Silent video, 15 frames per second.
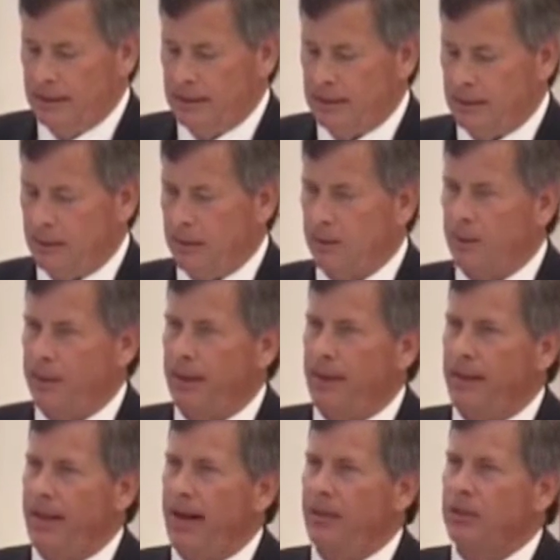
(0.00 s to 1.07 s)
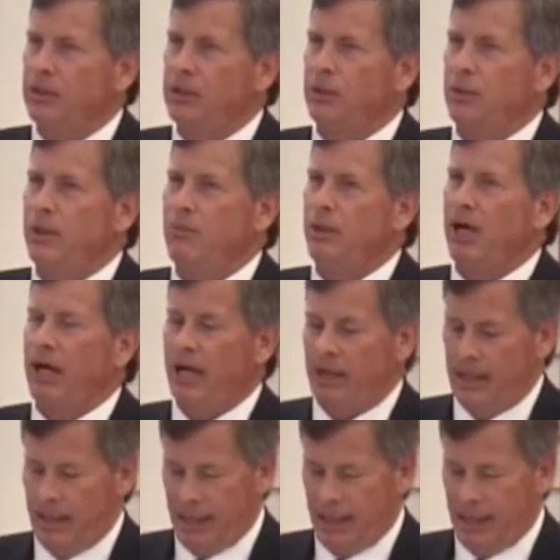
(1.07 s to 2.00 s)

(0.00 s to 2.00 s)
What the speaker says: So that would streamline and